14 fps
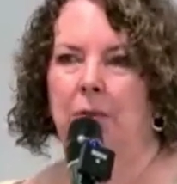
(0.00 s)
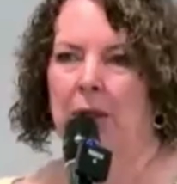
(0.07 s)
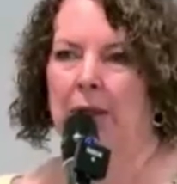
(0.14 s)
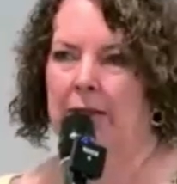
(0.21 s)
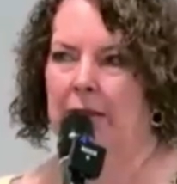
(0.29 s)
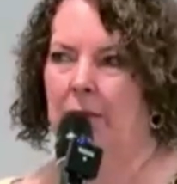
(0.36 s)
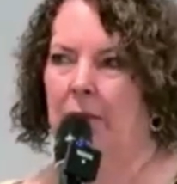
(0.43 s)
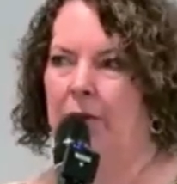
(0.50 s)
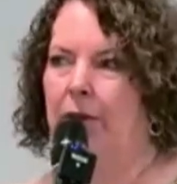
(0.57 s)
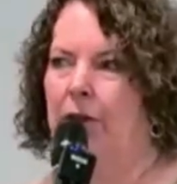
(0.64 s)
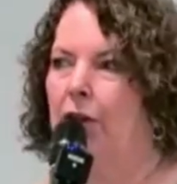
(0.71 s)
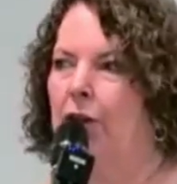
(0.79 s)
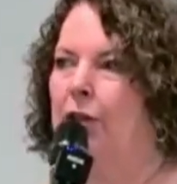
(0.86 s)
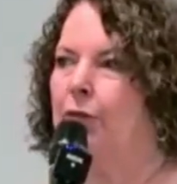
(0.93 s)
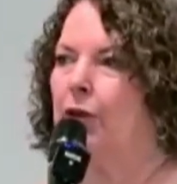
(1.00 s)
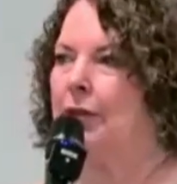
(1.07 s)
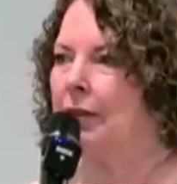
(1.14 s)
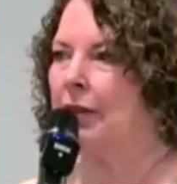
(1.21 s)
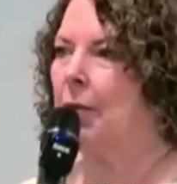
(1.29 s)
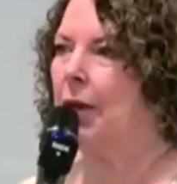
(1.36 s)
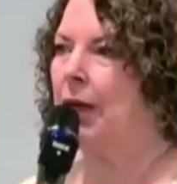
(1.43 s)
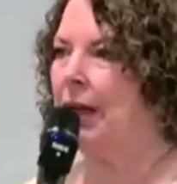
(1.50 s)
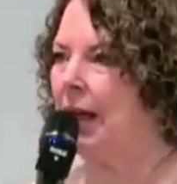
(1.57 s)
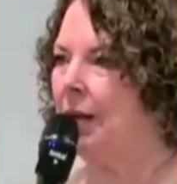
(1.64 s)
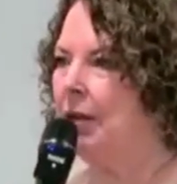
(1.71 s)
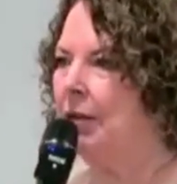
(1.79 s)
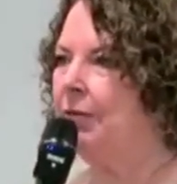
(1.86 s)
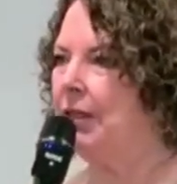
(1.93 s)
that please them. If you know you've got somebody
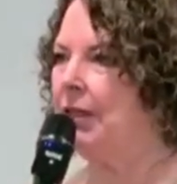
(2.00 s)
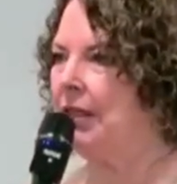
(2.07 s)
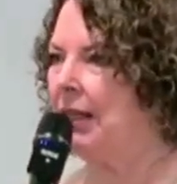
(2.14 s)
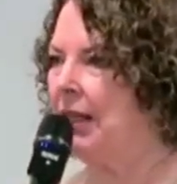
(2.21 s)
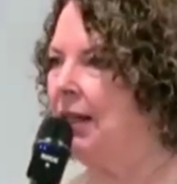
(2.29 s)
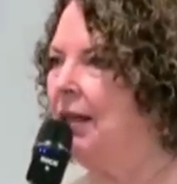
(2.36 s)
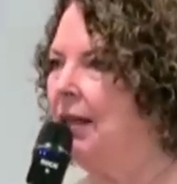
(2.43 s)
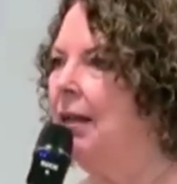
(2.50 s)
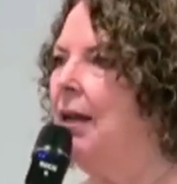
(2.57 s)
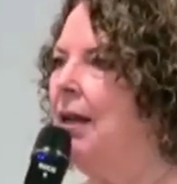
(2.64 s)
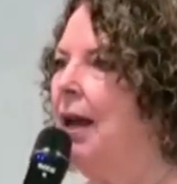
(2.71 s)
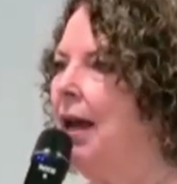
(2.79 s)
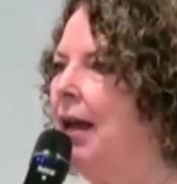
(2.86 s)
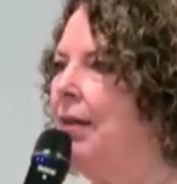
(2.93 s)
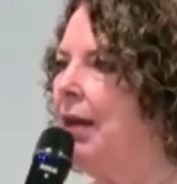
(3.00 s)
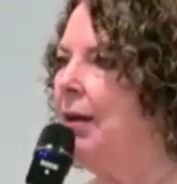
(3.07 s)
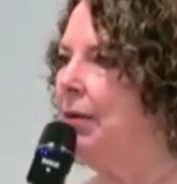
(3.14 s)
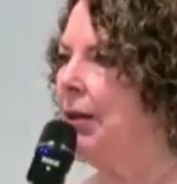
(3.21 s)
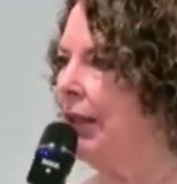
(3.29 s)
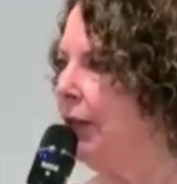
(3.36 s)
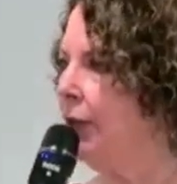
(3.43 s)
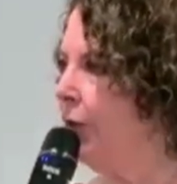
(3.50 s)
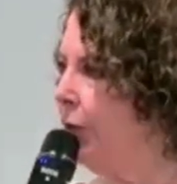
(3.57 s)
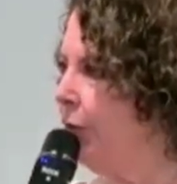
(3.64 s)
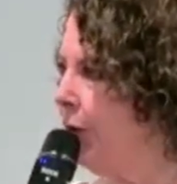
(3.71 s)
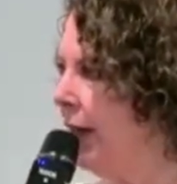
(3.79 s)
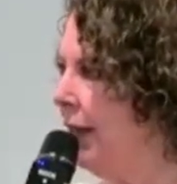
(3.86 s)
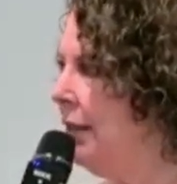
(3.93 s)
coming for dinner and they're really good
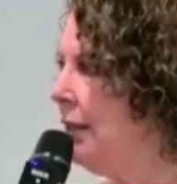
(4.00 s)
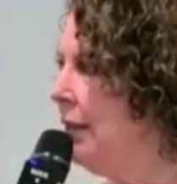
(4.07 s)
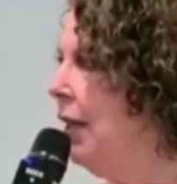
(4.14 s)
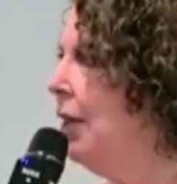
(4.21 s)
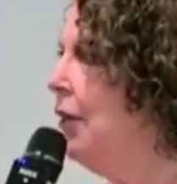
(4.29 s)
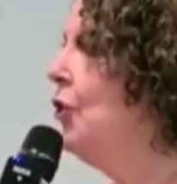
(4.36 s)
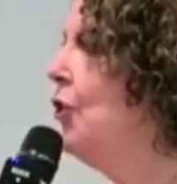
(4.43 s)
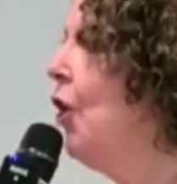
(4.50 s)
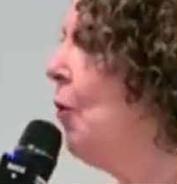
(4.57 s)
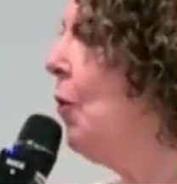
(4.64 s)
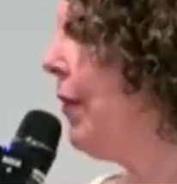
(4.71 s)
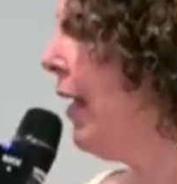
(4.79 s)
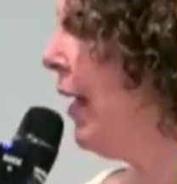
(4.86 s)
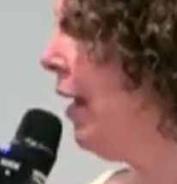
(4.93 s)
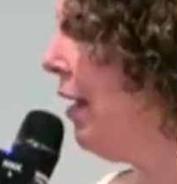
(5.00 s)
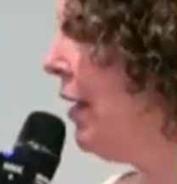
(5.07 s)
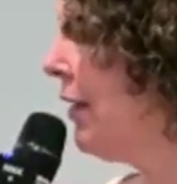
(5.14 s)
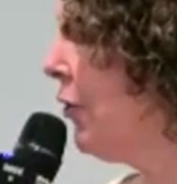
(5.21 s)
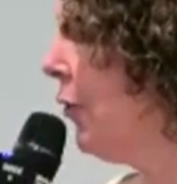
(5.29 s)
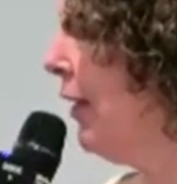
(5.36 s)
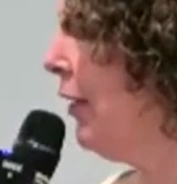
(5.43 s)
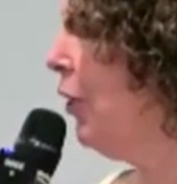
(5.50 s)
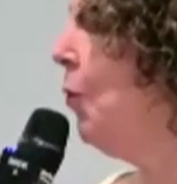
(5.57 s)
friends, you know what they like to eat.